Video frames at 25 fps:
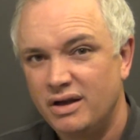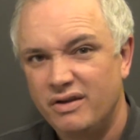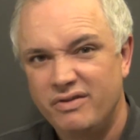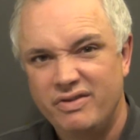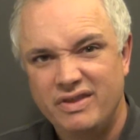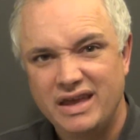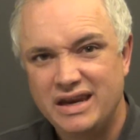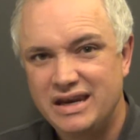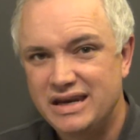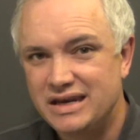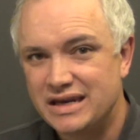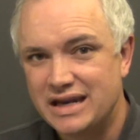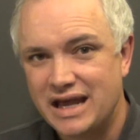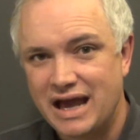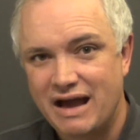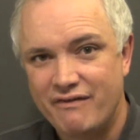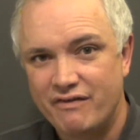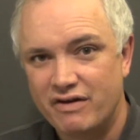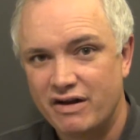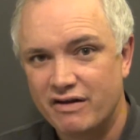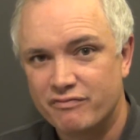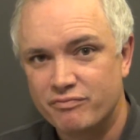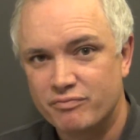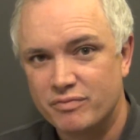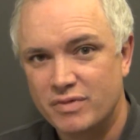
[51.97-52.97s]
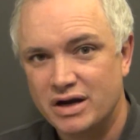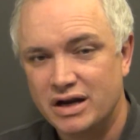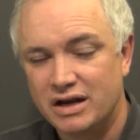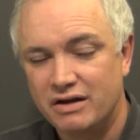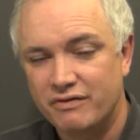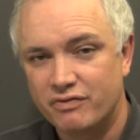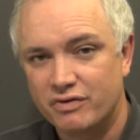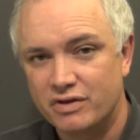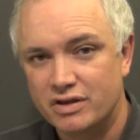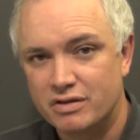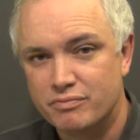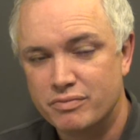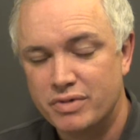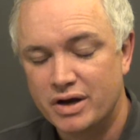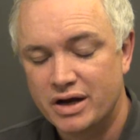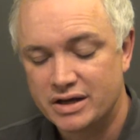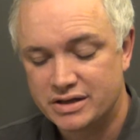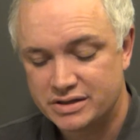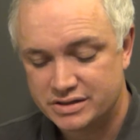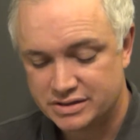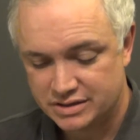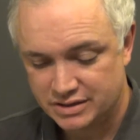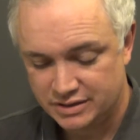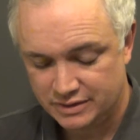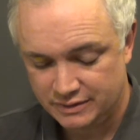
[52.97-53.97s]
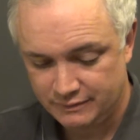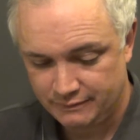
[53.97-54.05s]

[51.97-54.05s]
They didn't have enough money for the bus.